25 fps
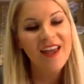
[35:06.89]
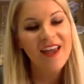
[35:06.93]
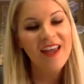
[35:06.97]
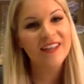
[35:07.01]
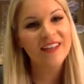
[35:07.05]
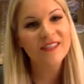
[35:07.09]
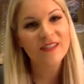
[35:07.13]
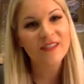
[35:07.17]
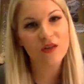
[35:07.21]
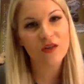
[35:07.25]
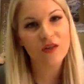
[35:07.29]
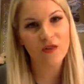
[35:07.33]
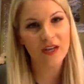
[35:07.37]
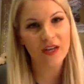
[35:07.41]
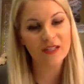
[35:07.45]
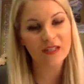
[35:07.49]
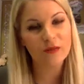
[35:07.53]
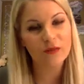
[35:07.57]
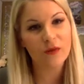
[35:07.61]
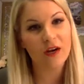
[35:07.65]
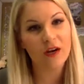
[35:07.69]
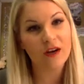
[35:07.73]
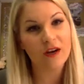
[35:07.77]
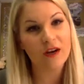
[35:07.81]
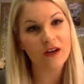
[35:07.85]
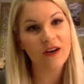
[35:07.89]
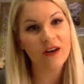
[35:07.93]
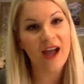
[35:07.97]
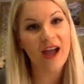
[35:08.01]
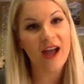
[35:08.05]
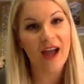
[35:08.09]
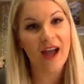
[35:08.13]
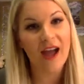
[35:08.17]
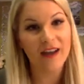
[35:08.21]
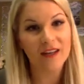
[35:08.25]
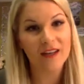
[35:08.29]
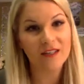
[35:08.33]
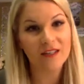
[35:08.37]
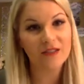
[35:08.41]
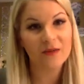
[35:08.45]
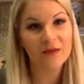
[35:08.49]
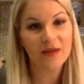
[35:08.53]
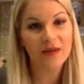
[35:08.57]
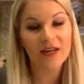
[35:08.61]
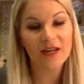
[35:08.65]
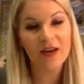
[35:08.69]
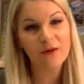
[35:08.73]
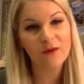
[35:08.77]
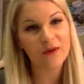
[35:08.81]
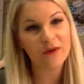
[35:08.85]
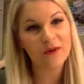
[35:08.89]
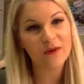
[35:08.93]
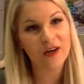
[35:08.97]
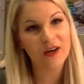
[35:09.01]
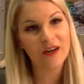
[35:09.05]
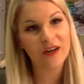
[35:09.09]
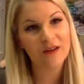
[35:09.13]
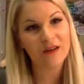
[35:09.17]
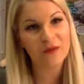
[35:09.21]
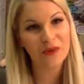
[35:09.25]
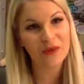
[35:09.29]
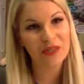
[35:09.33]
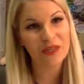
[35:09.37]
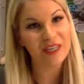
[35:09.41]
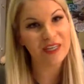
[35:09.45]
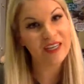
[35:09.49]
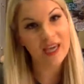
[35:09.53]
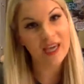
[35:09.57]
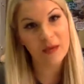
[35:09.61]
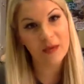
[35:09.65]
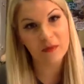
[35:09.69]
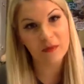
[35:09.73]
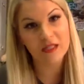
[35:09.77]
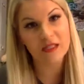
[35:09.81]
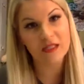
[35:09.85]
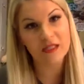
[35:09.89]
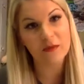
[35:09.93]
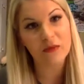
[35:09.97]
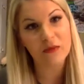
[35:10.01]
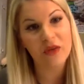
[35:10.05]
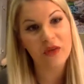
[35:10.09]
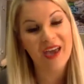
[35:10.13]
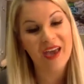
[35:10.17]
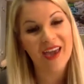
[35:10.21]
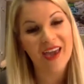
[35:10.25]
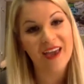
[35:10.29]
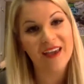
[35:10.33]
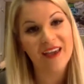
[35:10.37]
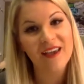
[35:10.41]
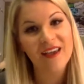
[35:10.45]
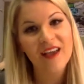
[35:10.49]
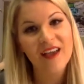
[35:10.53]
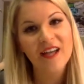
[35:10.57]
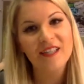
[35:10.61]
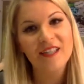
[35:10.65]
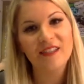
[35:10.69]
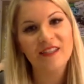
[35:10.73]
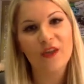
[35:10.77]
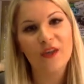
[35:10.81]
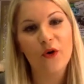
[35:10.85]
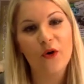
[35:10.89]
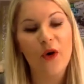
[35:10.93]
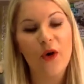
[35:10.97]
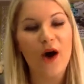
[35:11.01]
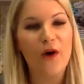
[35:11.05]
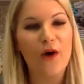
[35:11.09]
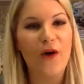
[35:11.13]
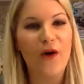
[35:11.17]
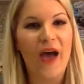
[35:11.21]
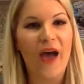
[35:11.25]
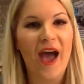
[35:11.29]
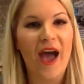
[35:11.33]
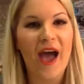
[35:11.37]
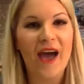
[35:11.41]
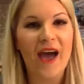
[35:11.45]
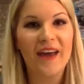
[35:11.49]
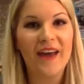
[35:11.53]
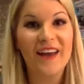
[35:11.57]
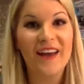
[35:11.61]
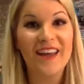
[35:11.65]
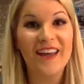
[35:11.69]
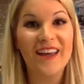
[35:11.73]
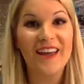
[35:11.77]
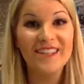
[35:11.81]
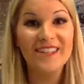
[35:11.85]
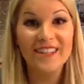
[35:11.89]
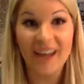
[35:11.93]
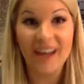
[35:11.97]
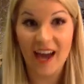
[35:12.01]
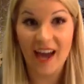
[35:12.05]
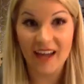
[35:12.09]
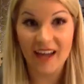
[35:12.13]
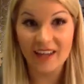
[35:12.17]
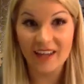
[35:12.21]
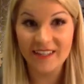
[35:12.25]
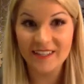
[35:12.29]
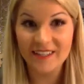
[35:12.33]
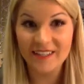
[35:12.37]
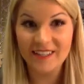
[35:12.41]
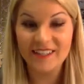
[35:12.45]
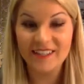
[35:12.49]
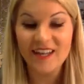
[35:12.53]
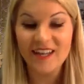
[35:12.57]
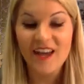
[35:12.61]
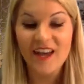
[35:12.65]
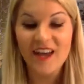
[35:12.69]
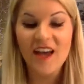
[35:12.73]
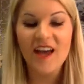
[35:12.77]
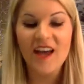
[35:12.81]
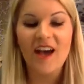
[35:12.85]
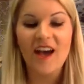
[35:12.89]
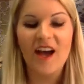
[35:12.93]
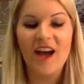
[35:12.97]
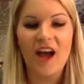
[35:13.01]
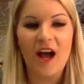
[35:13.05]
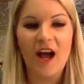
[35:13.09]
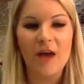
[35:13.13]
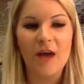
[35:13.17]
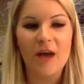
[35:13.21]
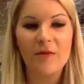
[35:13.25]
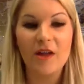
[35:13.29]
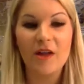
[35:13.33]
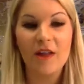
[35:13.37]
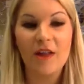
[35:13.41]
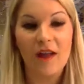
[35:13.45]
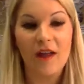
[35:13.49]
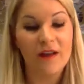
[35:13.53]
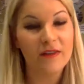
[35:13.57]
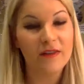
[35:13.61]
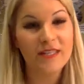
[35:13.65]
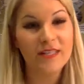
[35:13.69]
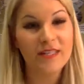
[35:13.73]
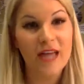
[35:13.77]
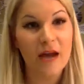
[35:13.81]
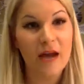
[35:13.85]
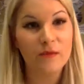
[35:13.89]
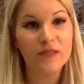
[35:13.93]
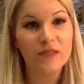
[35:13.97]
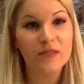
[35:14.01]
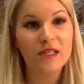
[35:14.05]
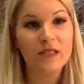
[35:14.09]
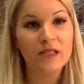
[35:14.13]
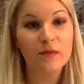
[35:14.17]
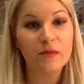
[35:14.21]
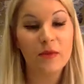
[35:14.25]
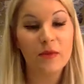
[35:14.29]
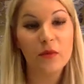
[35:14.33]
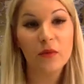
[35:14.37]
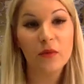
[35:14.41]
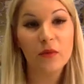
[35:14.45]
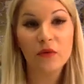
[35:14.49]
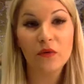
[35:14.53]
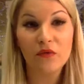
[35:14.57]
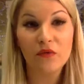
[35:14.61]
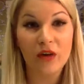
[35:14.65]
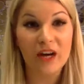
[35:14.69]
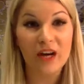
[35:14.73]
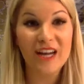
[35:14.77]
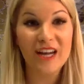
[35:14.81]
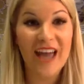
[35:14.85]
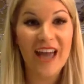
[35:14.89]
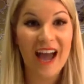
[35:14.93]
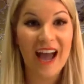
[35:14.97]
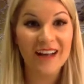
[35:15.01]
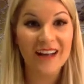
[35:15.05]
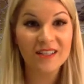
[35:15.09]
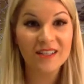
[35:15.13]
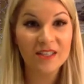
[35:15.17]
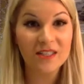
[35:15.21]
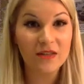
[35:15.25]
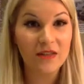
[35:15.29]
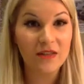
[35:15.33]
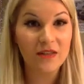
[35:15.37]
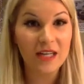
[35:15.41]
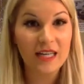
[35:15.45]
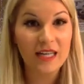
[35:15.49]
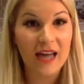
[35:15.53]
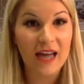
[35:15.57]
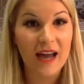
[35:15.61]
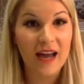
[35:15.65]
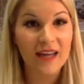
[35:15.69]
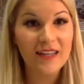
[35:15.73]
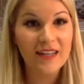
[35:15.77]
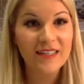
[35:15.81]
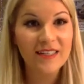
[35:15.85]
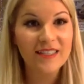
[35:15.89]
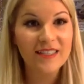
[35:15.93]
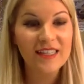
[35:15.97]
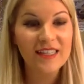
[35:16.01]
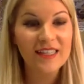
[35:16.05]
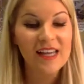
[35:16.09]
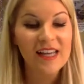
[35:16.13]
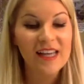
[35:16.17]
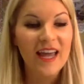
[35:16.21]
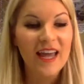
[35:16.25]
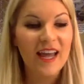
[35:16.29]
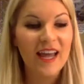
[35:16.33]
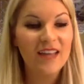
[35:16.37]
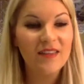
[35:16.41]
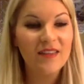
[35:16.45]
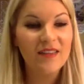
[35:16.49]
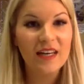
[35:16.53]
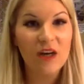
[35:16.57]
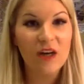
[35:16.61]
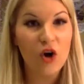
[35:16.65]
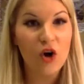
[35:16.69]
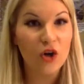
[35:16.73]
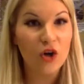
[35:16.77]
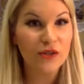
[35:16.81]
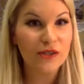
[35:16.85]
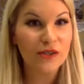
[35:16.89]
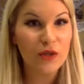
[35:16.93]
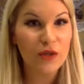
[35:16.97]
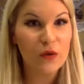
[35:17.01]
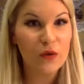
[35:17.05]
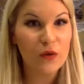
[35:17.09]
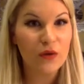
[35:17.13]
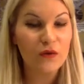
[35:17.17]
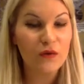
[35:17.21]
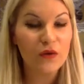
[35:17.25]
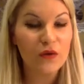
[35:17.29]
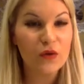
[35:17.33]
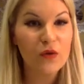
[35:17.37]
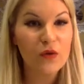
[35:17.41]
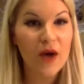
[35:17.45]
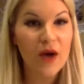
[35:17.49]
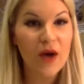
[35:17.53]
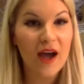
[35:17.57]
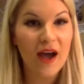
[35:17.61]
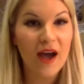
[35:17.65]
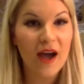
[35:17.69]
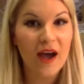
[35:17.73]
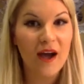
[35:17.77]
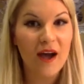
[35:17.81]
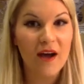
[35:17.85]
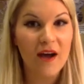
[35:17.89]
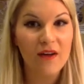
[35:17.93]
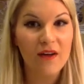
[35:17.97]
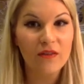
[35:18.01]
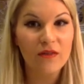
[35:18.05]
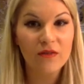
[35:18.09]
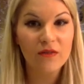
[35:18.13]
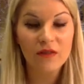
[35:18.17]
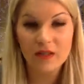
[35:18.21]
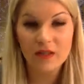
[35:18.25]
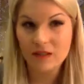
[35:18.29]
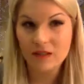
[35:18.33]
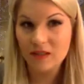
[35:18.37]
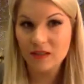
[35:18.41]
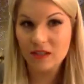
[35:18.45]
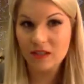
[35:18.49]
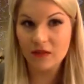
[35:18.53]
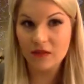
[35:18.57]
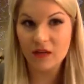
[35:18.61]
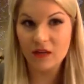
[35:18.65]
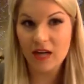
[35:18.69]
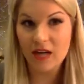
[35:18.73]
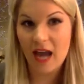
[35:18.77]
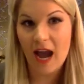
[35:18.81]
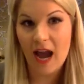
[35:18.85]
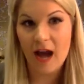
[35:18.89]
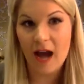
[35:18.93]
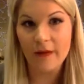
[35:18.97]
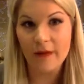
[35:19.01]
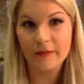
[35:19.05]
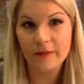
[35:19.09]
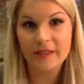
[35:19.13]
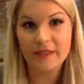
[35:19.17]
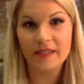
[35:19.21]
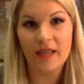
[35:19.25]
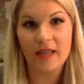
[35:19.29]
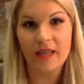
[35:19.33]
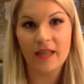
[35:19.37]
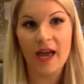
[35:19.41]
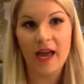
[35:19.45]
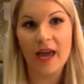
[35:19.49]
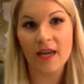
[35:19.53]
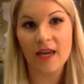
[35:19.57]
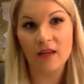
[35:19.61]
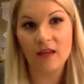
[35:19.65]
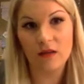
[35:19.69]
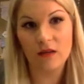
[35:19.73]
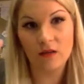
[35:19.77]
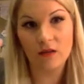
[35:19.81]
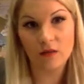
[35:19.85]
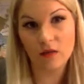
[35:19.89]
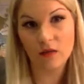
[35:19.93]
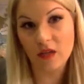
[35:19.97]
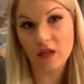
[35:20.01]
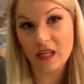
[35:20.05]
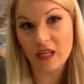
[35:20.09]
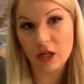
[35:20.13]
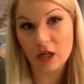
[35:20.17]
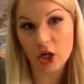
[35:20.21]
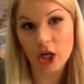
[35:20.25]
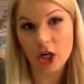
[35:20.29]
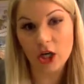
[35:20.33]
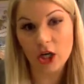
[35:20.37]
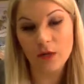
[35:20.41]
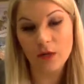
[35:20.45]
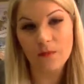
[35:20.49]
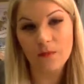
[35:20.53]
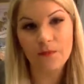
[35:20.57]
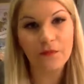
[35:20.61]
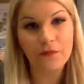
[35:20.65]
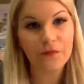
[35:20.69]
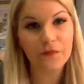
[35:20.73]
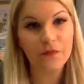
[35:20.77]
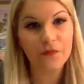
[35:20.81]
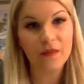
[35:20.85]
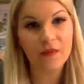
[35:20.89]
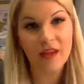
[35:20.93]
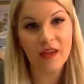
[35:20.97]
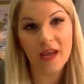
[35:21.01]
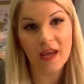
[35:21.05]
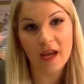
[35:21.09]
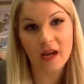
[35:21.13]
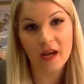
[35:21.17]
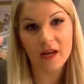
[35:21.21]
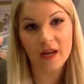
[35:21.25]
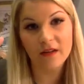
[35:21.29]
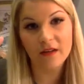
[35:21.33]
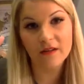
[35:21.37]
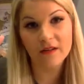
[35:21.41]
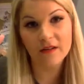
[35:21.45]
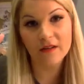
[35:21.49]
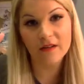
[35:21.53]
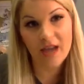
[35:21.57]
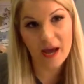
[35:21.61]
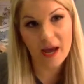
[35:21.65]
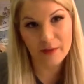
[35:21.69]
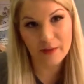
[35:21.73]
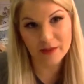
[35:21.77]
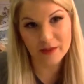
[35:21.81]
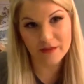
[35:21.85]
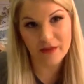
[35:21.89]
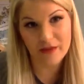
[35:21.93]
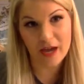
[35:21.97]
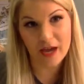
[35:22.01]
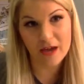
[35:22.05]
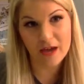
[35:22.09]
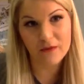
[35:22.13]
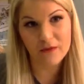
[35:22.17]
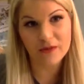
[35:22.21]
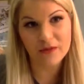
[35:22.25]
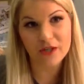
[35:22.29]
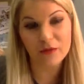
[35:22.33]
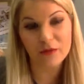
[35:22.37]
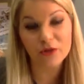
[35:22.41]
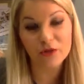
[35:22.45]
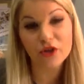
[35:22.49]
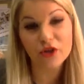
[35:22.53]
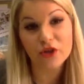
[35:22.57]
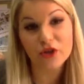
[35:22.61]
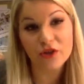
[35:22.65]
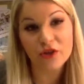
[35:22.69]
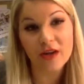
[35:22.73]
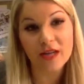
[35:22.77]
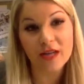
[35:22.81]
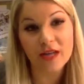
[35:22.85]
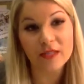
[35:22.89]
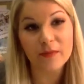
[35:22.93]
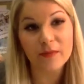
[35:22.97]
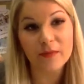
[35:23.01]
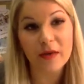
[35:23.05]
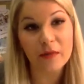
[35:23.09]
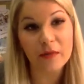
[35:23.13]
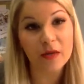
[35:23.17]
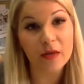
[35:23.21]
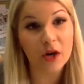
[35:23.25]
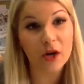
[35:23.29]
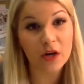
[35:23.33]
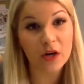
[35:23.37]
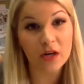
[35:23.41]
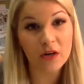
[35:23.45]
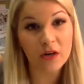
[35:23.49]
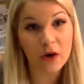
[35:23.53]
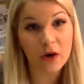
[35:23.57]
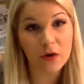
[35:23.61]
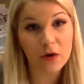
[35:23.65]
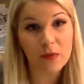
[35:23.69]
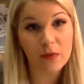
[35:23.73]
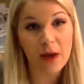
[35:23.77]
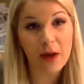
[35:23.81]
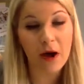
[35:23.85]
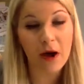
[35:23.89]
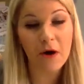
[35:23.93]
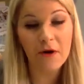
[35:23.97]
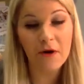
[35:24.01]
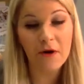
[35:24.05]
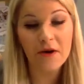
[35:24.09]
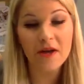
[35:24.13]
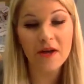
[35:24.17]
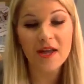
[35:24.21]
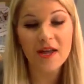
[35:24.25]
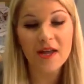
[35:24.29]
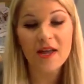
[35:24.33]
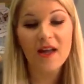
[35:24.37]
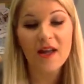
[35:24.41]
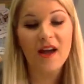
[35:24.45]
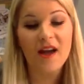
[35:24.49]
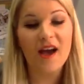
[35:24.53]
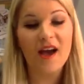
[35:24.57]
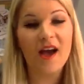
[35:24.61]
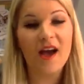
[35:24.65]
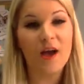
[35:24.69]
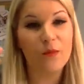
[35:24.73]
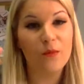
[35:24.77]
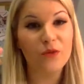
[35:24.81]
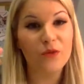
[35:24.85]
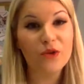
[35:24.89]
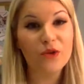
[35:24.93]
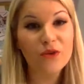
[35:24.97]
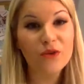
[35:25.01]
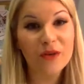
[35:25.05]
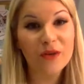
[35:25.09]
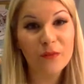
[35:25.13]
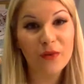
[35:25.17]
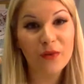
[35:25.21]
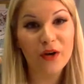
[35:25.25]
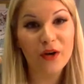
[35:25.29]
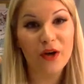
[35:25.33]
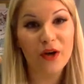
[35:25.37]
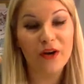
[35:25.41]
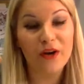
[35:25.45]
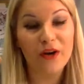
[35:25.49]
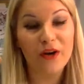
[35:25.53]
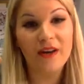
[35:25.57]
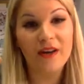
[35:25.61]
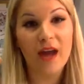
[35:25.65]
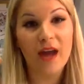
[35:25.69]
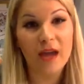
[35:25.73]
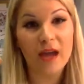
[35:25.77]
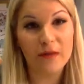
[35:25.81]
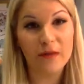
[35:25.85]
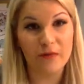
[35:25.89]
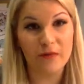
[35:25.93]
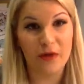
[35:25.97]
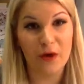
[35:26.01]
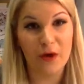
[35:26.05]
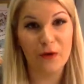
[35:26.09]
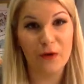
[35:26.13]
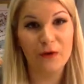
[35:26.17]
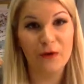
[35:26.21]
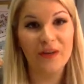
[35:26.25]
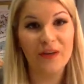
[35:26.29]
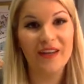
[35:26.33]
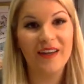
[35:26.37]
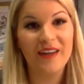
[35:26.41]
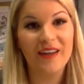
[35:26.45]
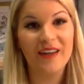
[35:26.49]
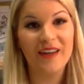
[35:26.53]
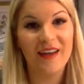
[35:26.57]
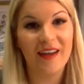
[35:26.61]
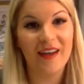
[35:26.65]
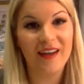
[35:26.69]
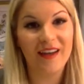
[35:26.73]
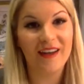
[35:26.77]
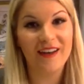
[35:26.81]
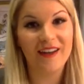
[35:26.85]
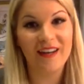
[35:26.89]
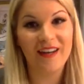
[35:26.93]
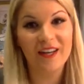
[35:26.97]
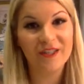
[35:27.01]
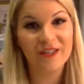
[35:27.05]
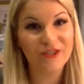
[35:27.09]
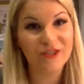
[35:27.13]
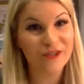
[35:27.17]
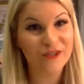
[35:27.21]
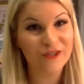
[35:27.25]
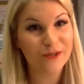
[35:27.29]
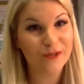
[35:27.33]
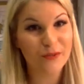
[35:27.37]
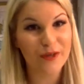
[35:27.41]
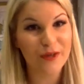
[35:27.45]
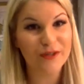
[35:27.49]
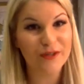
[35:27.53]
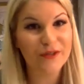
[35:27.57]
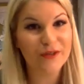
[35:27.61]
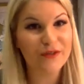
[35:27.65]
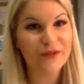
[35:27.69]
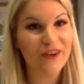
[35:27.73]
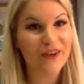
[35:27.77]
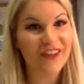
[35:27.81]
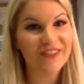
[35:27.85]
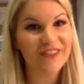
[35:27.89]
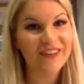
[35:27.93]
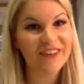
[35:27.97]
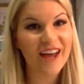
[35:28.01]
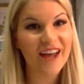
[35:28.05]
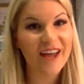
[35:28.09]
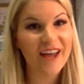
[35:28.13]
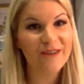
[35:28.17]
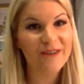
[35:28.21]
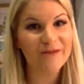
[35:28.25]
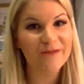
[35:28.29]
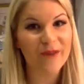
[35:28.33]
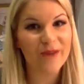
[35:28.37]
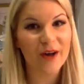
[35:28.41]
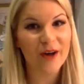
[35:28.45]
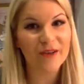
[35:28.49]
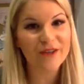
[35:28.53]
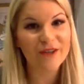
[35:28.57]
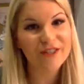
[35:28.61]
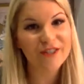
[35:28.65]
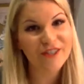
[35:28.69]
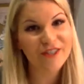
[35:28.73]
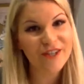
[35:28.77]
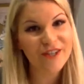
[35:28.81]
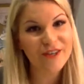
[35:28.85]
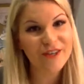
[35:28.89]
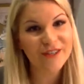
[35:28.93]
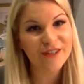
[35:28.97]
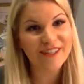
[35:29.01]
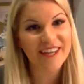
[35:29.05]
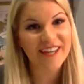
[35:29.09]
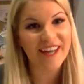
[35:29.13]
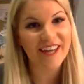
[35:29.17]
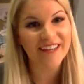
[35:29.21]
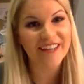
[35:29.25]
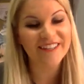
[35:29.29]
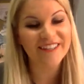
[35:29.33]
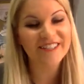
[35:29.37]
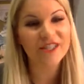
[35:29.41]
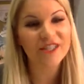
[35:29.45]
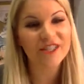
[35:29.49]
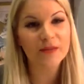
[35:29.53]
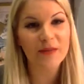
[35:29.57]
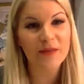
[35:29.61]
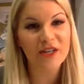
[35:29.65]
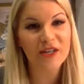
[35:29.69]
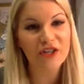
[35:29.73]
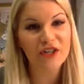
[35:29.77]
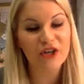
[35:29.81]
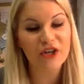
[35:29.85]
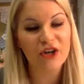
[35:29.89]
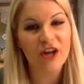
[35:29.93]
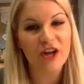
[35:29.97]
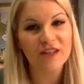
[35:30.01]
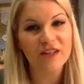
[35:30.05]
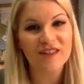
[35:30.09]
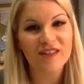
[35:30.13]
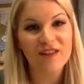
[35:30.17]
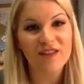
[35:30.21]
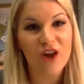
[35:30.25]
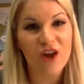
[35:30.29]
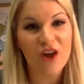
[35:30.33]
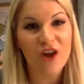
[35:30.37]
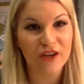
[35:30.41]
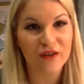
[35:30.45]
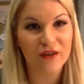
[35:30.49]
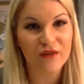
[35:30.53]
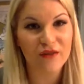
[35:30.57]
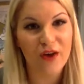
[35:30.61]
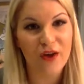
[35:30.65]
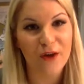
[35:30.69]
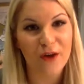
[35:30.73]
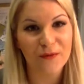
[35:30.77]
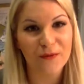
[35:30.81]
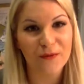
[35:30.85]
And so that's where adding to my network really came into play. So I'll add at night. A lot of the times, because people are very active at night. And then also, if you have different apps like Cleaner and Captivate, which I'm sure you guys maybe already know about, you can put on a night mode and it just runs throughout the night while you're snoozing. Just make sure not to lock your phone.